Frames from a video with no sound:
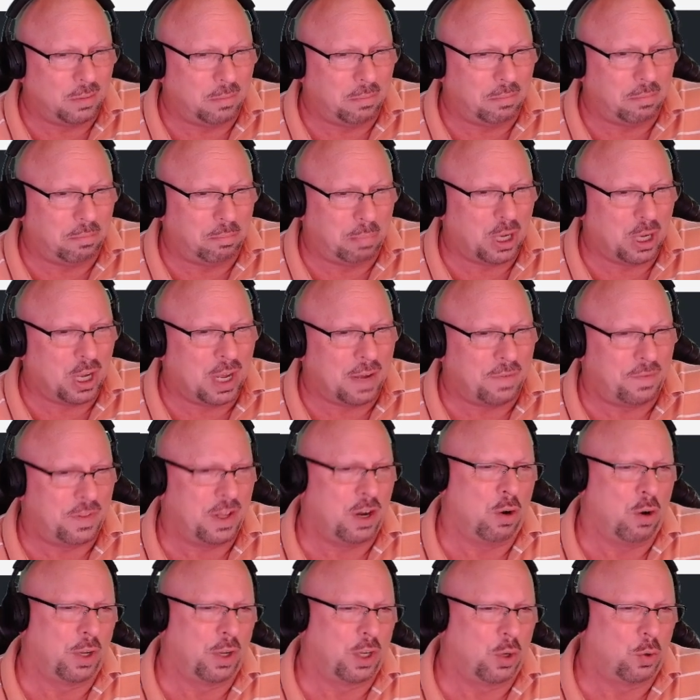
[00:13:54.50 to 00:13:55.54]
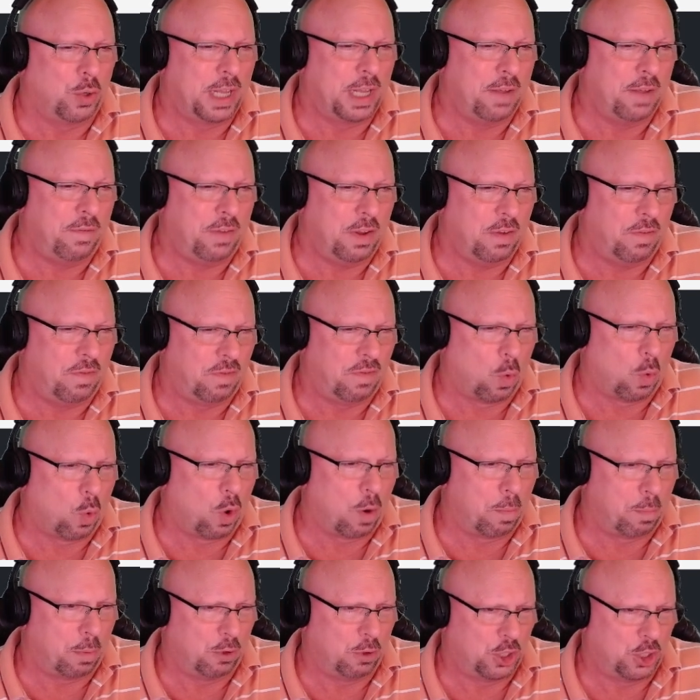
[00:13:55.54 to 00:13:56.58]
buff, they're only going to give you
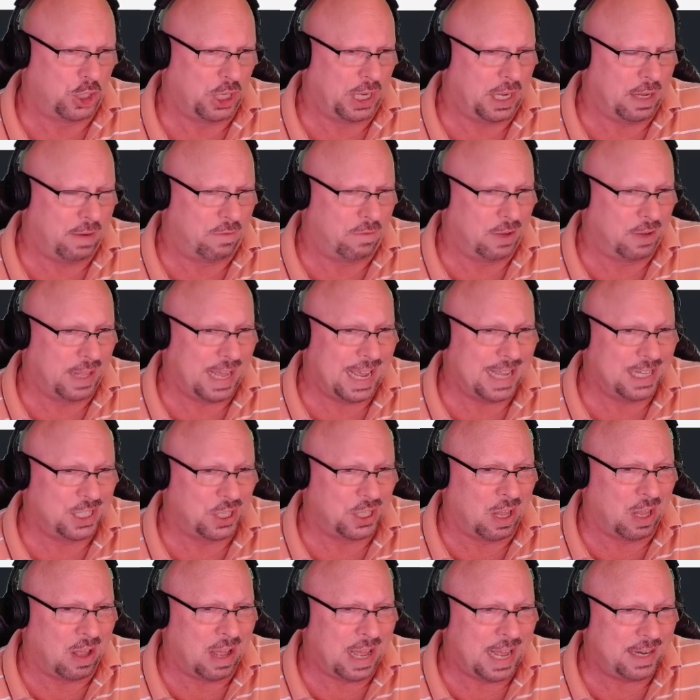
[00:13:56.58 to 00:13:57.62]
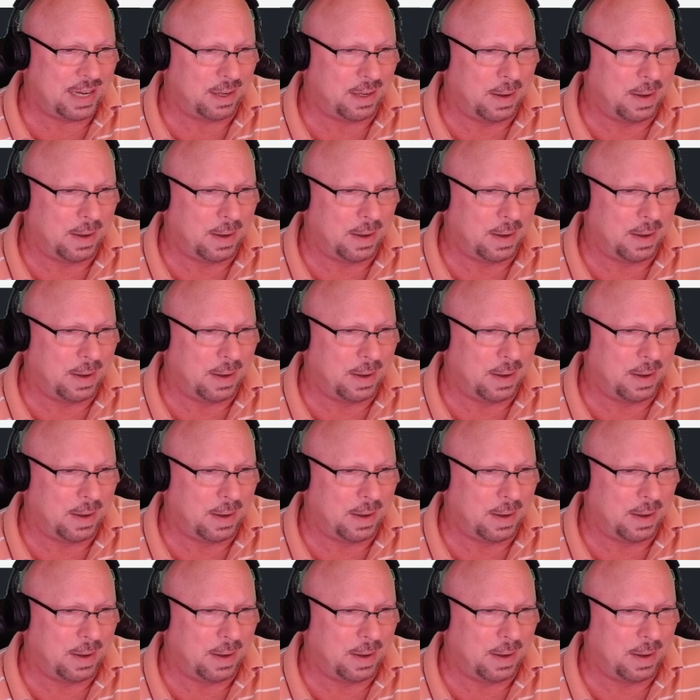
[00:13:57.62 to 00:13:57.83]
4% for that slot,